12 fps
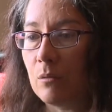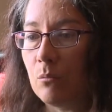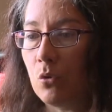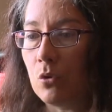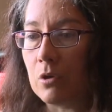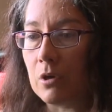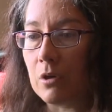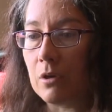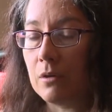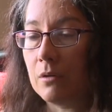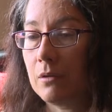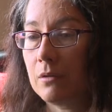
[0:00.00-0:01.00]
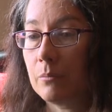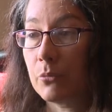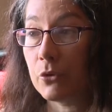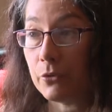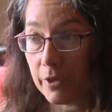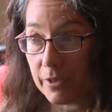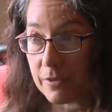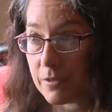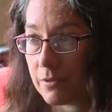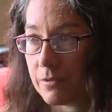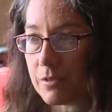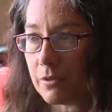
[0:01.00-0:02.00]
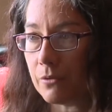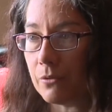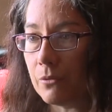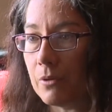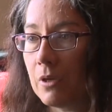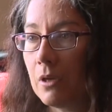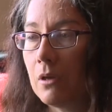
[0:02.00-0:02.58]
more prudent to